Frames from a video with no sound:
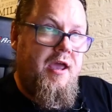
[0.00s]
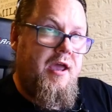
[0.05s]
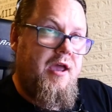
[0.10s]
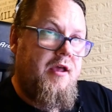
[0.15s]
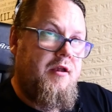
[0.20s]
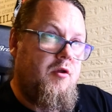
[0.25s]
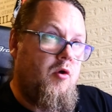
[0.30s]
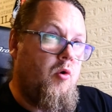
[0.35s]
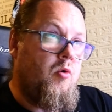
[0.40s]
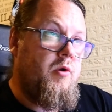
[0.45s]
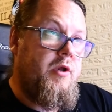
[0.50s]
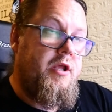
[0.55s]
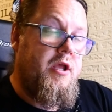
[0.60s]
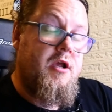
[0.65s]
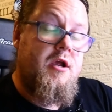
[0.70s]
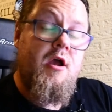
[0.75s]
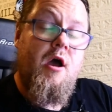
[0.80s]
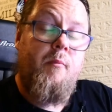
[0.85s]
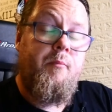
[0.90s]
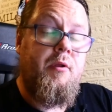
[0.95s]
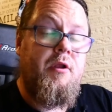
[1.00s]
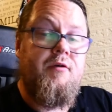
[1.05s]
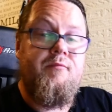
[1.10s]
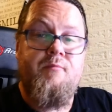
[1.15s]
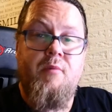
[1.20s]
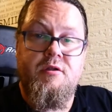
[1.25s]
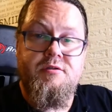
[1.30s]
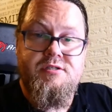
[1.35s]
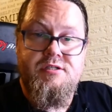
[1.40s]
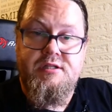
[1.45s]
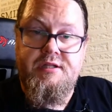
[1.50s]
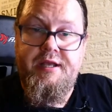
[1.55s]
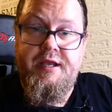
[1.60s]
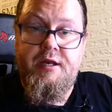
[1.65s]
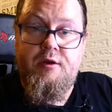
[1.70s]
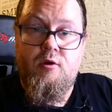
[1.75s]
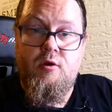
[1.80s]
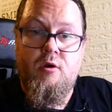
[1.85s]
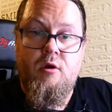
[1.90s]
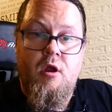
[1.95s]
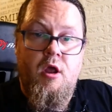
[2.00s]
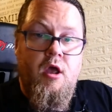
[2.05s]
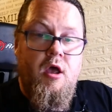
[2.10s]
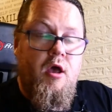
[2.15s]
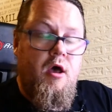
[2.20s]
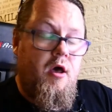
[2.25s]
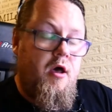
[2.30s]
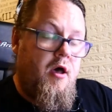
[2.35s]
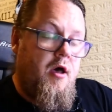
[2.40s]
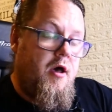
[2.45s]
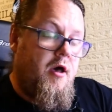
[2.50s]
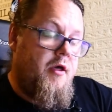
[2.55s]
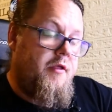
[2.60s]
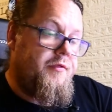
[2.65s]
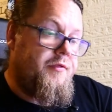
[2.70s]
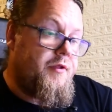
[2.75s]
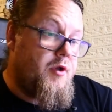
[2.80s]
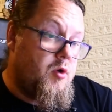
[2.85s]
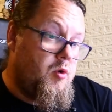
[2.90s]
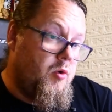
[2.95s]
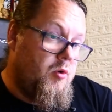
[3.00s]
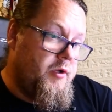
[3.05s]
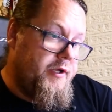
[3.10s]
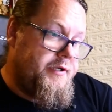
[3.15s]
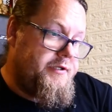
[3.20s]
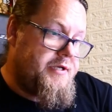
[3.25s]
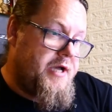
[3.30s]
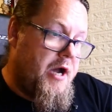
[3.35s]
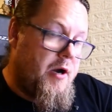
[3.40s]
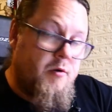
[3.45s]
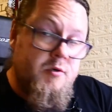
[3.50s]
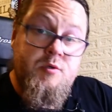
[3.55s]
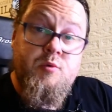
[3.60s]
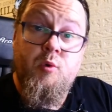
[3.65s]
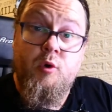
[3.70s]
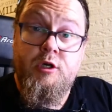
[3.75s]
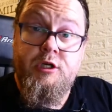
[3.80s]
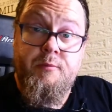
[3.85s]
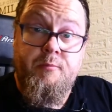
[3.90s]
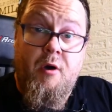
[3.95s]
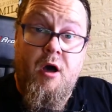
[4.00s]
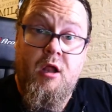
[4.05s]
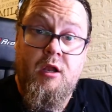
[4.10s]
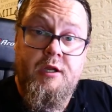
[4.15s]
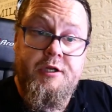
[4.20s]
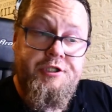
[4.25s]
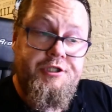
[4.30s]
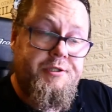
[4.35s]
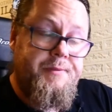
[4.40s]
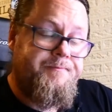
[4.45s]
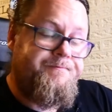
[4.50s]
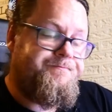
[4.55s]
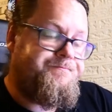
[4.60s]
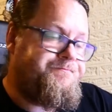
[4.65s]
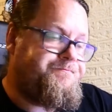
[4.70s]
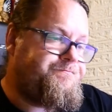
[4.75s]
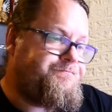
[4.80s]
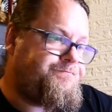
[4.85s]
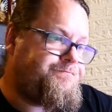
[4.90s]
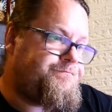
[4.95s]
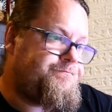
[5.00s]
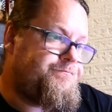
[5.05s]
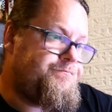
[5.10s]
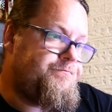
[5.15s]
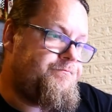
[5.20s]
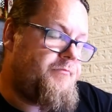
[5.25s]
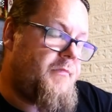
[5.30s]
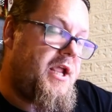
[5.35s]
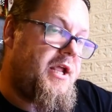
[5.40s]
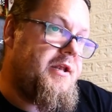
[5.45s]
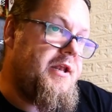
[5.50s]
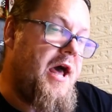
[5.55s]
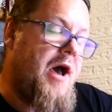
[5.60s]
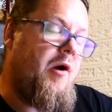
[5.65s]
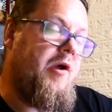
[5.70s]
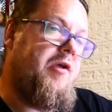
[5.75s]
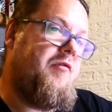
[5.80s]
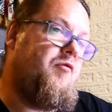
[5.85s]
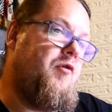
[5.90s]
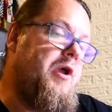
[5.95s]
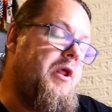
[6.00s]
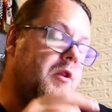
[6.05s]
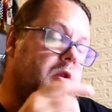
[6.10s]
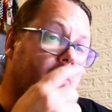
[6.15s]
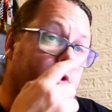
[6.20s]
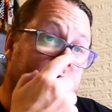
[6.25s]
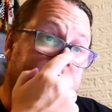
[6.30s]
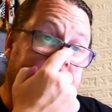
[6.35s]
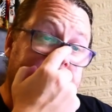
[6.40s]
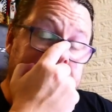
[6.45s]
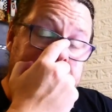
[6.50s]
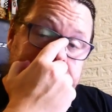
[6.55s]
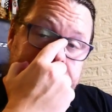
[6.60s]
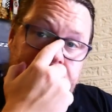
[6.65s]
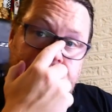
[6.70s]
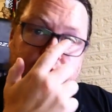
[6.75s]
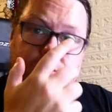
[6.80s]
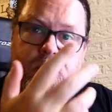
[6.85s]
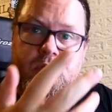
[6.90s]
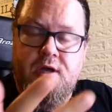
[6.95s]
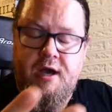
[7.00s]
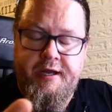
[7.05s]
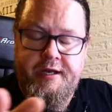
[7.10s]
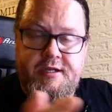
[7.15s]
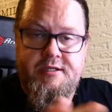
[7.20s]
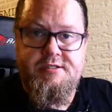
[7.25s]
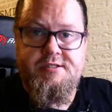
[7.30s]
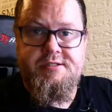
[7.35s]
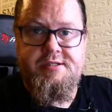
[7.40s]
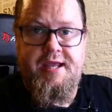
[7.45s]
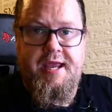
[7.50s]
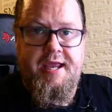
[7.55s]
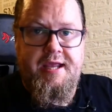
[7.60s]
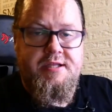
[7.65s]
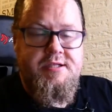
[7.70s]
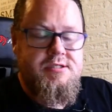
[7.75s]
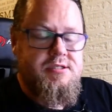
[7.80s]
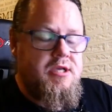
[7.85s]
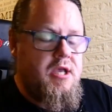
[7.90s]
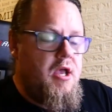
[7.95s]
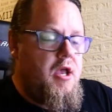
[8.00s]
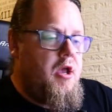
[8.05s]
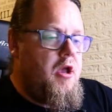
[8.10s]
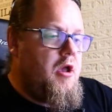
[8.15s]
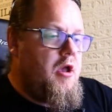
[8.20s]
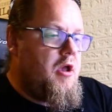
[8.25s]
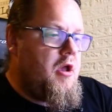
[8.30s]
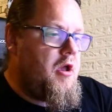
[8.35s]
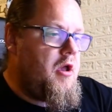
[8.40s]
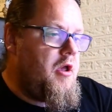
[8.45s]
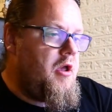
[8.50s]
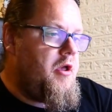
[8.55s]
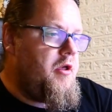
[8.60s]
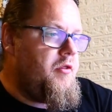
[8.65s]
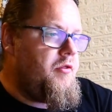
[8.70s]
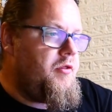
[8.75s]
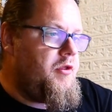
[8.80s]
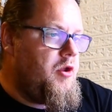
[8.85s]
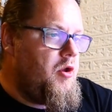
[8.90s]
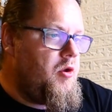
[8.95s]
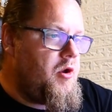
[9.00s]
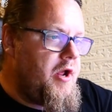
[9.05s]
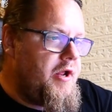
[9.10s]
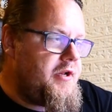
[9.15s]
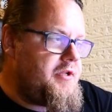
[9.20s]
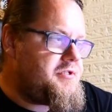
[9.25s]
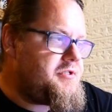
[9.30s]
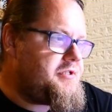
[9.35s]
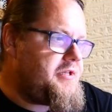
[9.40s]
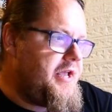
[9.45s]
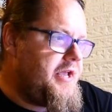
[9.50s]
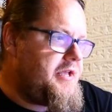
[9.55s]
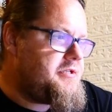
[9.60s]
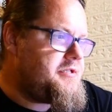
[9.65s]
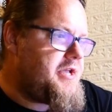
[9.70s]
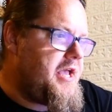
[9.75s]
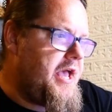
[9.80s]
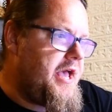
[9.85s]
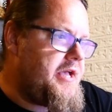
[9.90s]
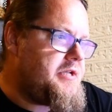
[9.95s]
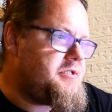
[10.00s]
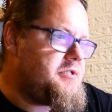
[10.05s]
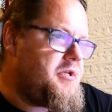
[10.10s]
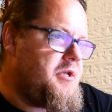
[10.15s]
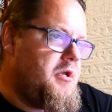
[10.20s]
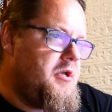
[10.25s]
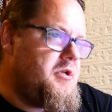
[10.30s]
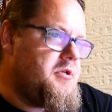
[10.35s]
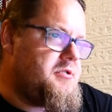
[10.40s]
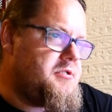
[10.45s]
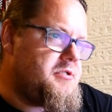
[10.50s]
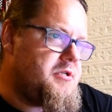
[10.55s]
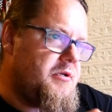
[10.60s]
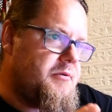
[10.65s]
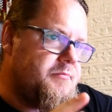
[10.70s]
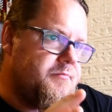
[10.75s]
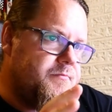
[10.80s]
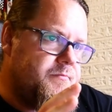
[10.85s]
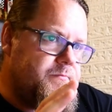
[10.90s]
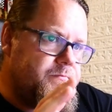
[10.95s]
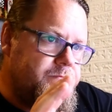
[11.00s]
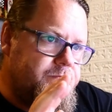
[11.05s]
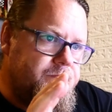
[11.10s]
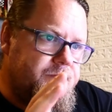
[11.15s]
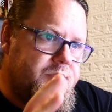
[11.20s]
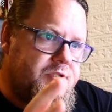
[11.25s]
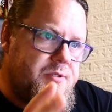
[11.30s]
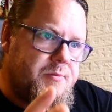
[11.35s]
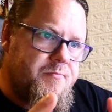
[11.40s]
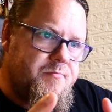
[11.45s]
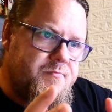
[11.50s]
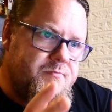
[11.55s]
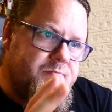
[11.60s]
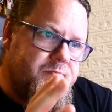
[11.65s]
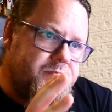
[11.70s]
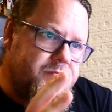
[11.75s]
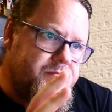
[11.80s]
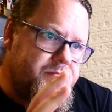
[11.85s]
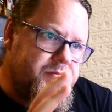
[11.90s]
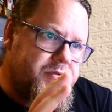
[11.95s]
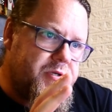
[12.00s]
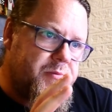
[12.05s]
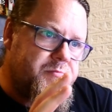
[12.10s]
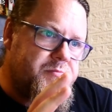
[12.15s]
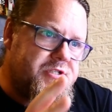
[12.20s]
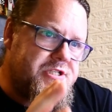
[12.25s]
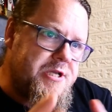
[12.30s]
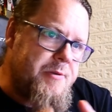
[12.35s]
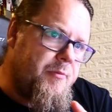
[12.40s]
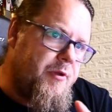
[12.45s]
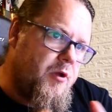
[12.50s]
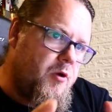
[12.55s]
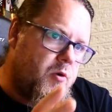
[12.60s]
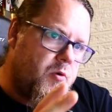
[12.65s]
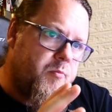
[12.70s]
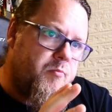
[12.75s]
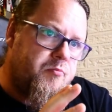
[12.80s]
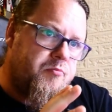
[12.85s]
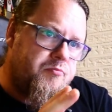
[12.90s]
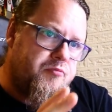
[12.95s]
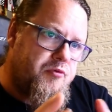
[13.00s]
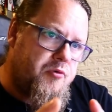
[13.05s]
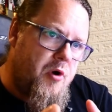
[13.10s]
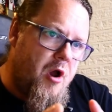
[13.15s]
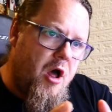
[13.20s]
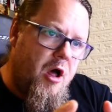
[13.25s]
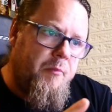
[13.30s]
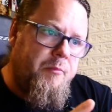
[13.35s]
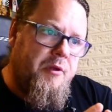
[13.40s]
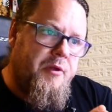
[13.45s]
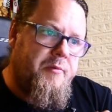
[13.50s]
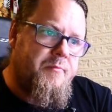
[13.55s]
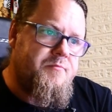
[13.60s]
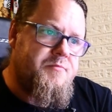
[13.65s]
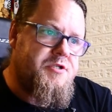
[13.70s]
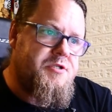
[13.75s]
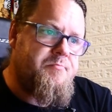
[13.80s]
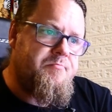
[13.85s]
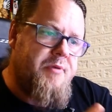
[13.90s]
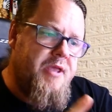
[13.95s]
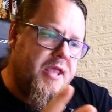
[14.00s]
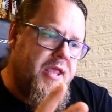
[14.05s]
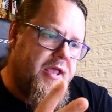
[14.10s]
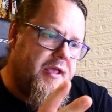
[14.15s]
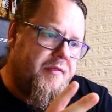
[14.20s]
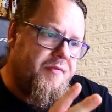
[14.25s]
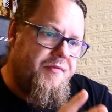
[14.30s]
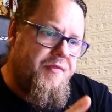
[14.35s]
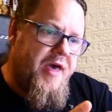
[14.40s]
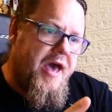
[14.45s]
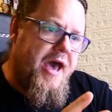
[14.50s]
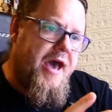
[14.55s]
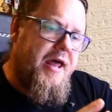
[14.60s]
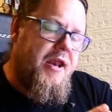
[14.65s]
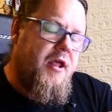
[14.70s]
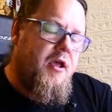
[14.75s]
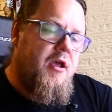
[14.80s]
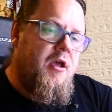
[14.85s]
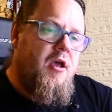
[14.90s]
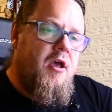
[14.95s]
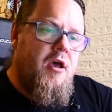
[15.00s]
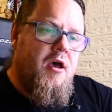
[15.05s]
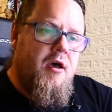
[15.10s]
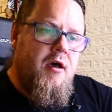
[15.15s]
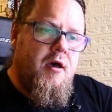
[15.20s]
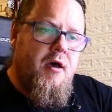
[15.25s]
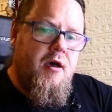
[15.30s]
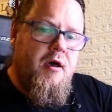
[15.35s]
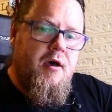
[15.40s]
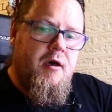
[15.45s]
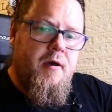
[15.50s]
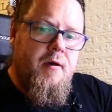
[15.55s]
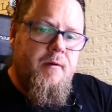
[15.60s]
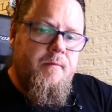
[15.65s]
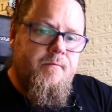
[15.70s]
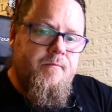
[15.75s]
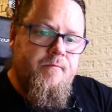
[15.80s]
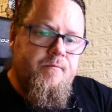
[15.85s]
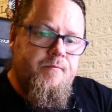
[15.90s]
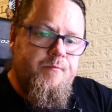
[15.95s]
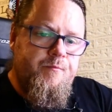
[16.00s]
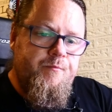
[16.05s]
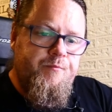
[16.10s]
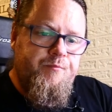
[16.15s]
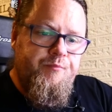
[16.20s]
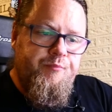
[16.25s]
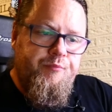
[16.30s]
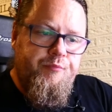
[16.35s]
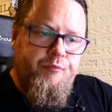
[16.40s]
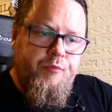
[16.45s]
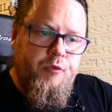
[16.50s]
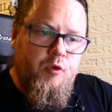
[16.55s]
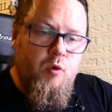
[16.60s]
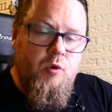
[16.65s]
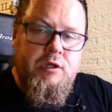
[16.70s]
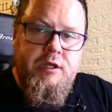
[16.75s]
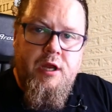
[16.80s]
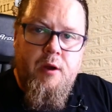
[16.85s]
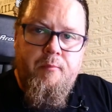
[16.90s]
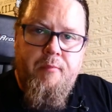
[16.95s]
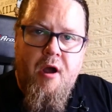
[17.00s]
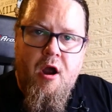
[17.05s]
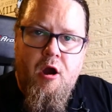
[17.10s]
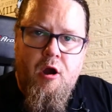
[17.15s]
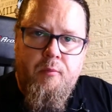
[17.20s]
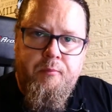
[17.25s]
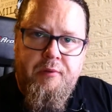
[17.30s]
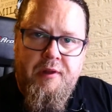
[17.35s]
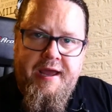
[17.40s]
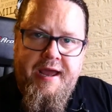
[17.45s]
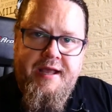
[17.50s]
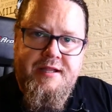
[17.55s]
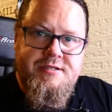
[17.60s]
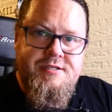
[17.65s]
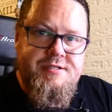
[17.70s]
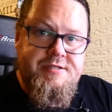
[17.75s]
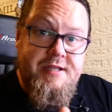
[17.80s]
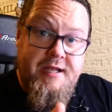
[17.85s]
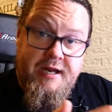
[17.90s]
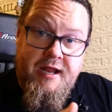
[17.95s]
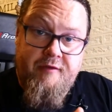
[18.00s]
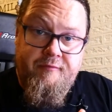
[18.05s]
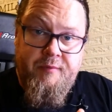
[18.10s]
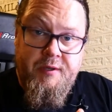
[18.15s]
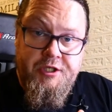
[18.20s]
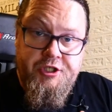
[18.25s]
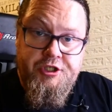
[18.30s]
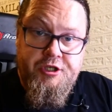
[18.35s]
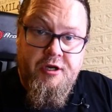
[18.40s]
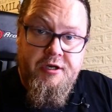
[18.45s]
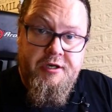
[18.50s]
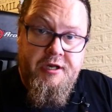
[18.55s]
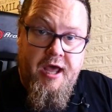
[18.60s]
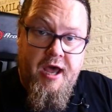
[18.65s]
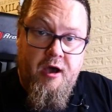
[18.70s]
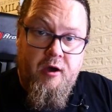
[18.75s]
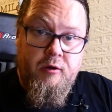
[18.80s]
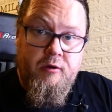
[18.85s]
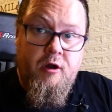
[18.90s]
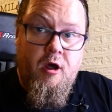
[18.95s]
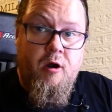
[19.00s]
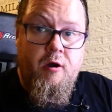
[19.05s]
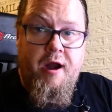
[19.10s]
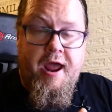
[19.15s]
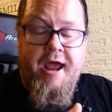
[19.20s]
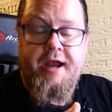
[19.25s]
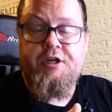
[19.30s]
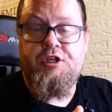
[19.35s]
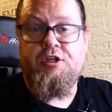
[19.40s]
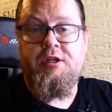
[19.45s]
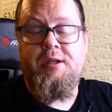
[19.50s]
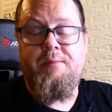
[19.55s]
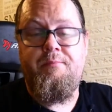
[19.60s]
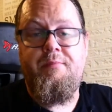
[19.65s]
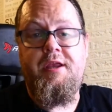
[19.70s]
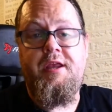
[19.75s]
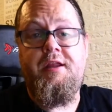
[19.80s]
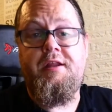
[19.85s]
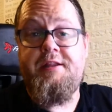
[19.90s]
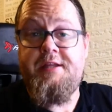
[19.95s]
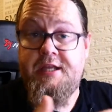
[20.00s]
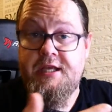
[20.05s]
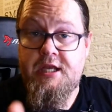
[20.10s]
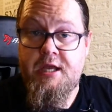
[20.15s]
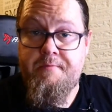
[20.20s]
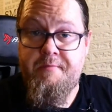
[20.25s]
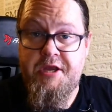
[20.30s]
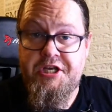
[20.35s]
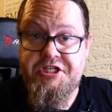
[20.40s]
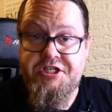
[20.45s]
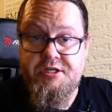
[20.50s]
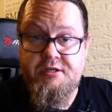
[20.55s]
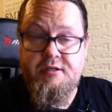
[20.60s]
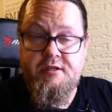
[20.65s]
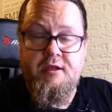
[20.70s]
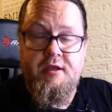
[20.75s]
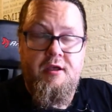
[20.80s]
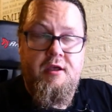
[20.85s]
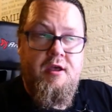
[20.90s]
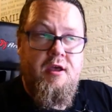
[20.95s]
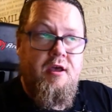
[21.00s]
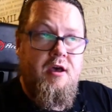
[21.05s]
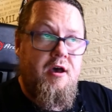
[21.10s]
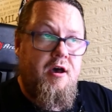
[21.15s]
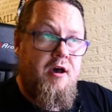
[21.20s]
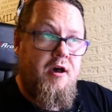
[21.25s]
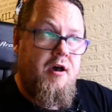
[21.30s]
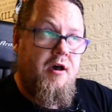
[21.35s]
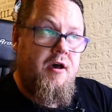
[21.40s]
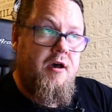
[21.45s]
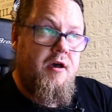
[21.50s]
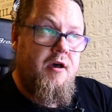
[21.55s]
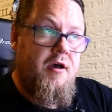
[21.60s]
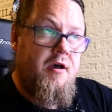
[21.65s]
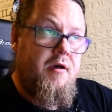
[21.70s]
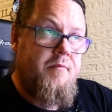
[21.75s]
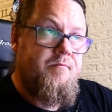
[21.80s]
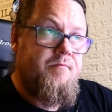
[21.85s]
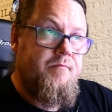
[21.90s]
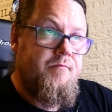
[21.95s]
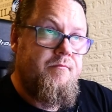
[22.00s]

and only a couple of months later, uh, the cooling towers were demolished. Now, if we look at the United States, uh, the United States has some some some similar problems, being that uh, nuclear power plants that have been shut down are actually being decommissioned, uh,